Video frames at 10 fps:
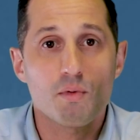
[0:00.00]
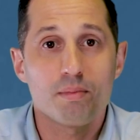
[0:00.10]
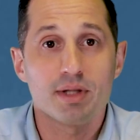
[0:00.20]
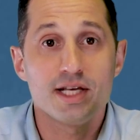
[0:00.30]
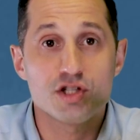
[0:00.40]
that
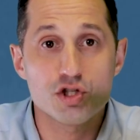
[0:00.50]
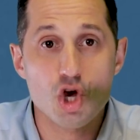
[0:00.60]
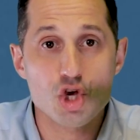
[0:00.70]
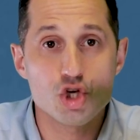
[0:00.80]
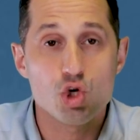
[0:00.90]

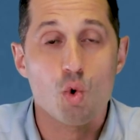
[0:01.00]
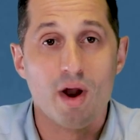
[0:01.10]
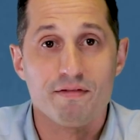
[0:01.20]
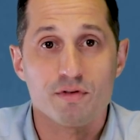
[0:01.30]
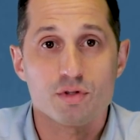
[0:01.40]
replaces
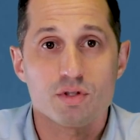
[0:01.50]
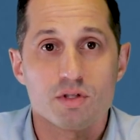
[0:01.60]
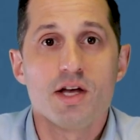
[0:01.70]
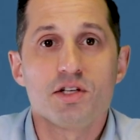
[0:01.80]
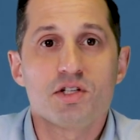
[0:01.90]
your efforts.
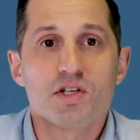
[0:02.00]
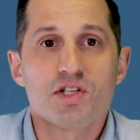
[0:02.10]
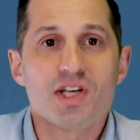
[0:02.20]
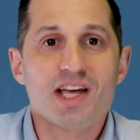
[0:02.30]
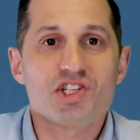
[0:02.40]

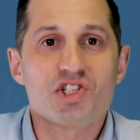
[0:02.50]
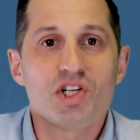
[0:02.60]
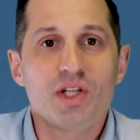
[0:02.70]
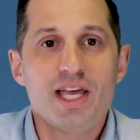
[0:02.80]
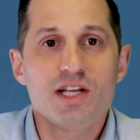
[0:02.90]
Success
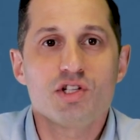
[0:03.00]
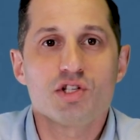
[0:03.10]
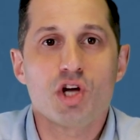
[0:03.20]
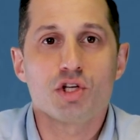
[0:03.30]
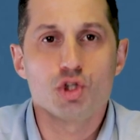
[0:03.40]
still
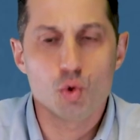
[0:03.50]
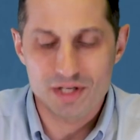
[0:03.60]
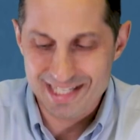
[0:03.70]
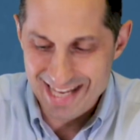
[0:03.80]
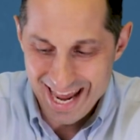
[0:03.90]
hinges on
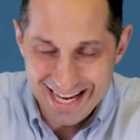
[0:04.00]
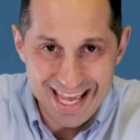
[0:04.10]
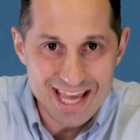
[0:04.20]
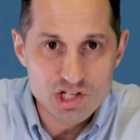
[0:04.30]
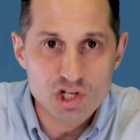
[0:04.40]
your
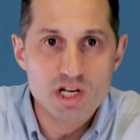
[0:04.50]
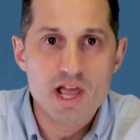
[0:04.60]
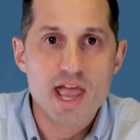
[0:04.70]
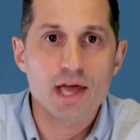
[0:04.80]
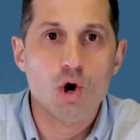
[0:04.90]
dedication
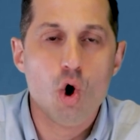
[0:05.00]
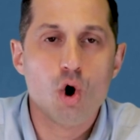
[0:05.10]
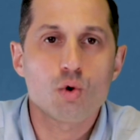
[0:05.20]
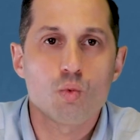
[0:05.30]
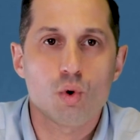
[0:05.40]
and
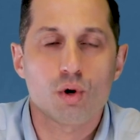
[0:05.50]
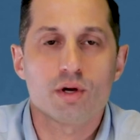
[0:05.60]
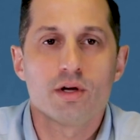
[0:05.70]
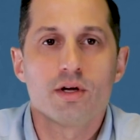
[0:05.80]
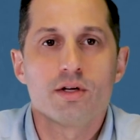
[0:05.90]
hard
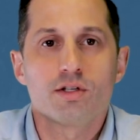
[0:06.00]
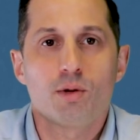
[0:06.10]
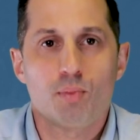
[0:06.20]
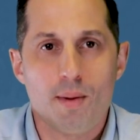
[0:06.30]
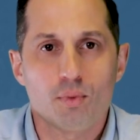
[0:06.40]
work
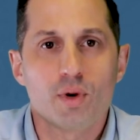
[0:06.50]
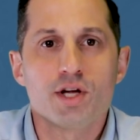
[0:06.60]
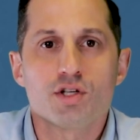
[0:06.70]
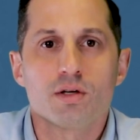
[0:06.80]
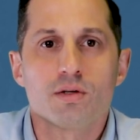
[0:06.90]
to
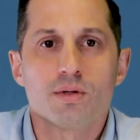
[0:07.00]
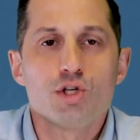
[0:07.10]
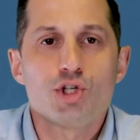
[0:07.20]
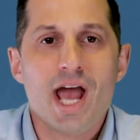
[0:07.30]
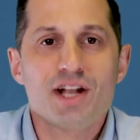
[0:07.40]
preparation.
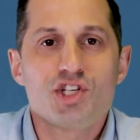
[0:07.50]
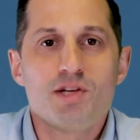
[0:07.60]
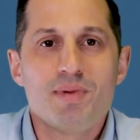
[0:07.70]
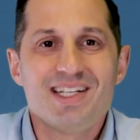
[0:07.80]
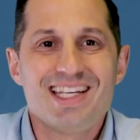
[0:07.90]

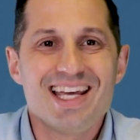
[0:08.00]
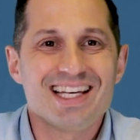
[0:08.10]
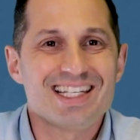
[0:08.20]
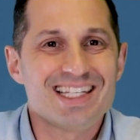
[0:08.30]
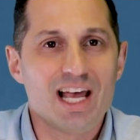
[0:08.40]
ChatGPT
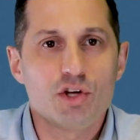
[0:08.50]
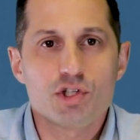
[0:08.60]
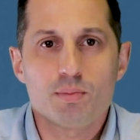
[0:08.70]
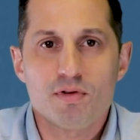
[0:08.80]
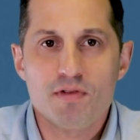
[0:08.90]
excels in